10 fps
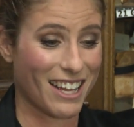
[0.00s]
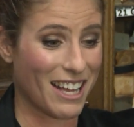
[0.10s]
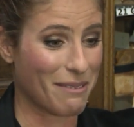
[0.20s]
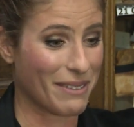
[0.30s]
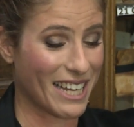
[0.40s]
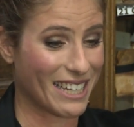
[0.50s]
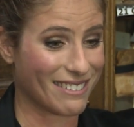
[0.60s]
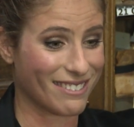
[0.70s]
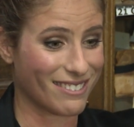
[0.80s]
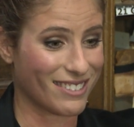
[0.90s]
I
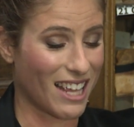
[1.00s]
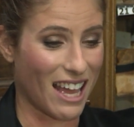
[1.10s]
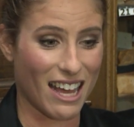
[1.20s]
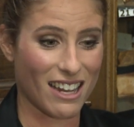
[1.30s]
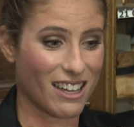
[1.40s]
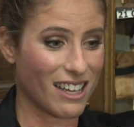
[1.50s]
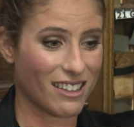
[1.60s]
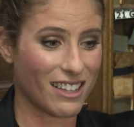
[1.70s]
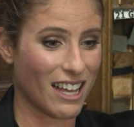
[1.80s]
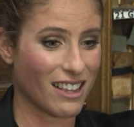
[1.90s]
mean, yeah, I, I,
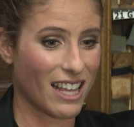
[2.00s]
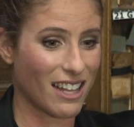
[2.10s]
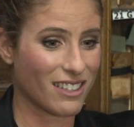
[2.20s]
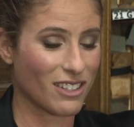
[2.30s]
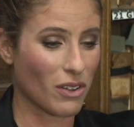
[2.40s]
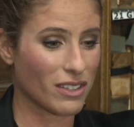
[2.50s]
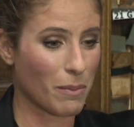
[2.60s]
that, that's not